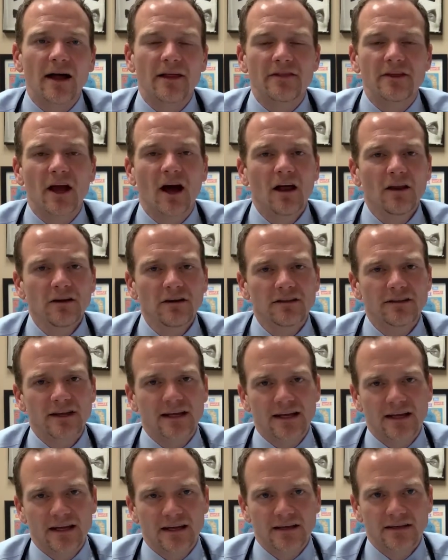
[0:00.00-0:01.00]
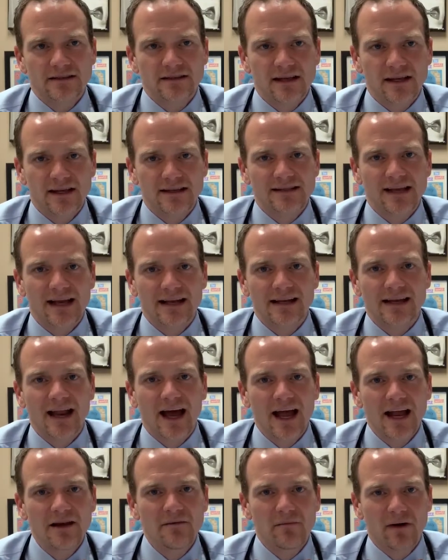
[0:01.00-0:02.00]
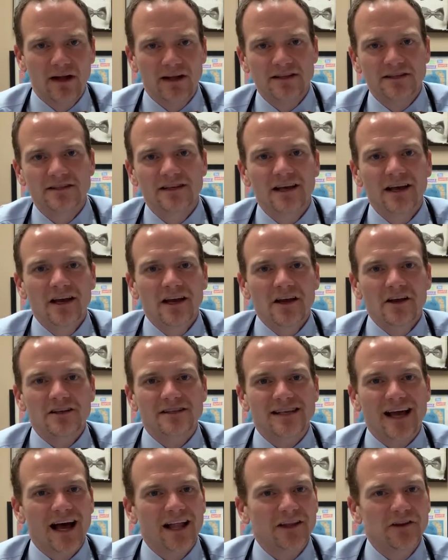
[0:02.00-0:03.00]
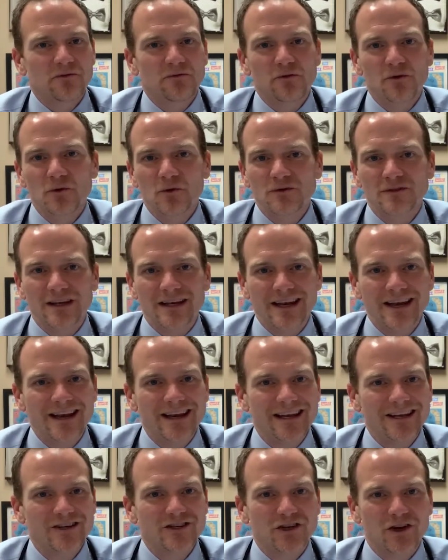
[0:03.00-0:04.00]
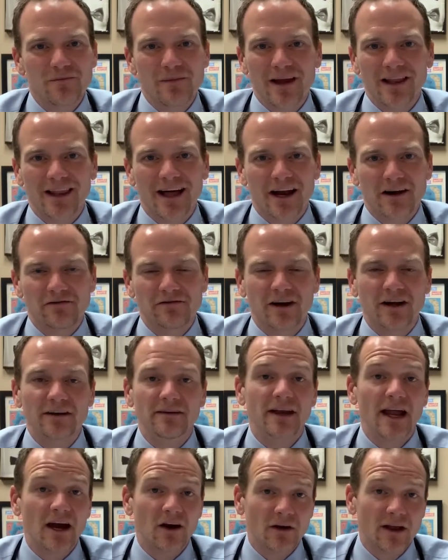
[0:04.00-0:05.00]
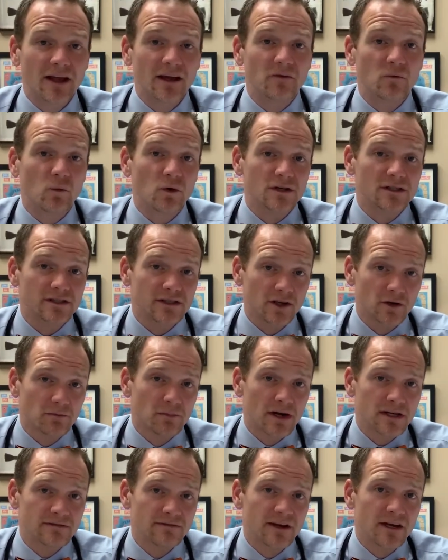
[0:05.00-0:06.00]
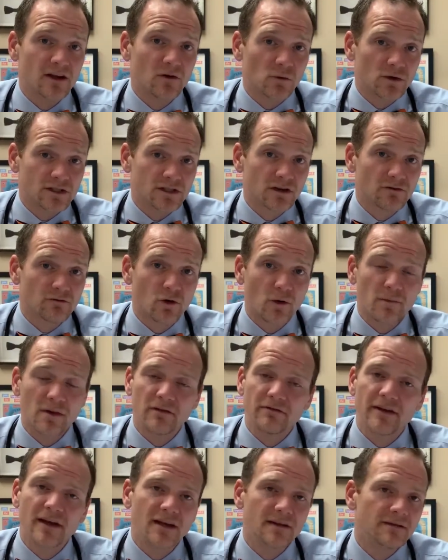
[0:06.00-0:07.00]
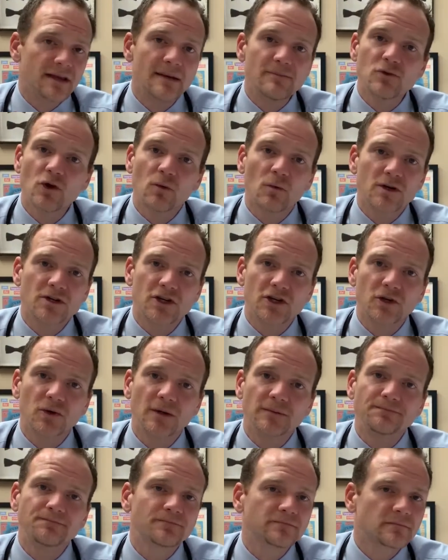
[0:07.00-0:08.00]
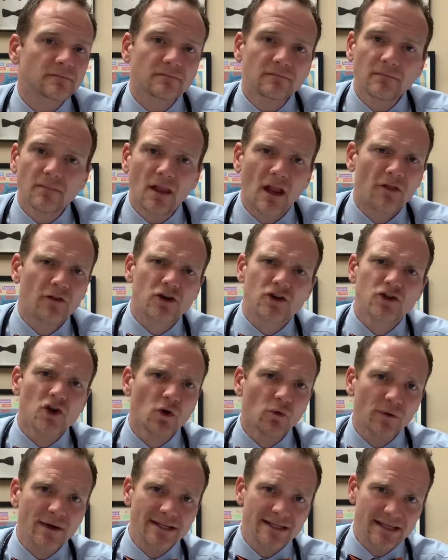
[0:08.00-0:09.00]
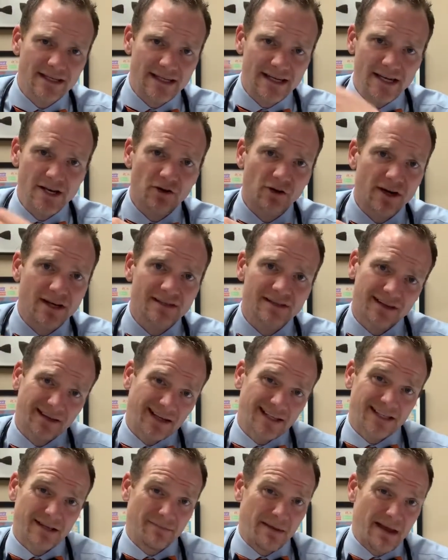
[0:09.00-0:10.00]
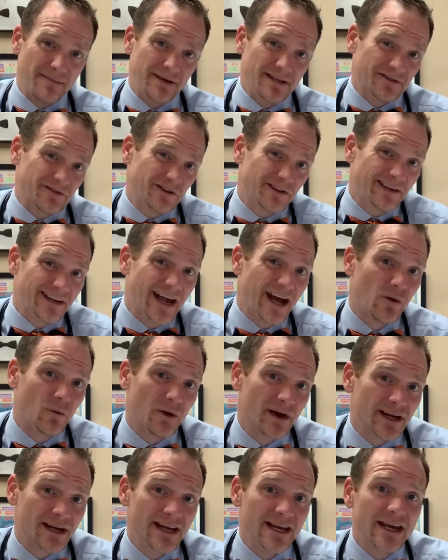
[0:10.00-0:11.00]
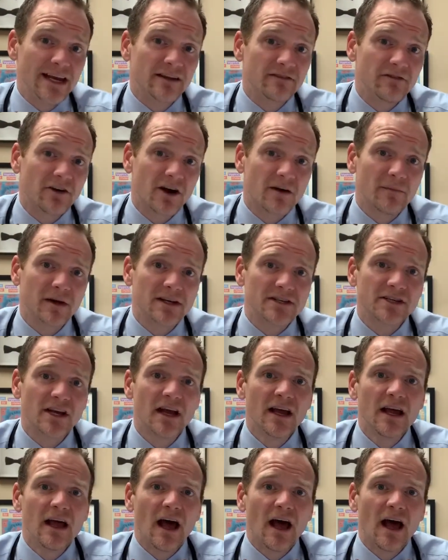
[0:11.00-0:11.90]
The other thing is at 9 months, solid foods and eating should be a lot of fun. Now again, we're still breastfeeding, we're still formula feeding. Keep doing what you're doing. There's no reason to decrease unless the baby's really not wanting to eat it very much.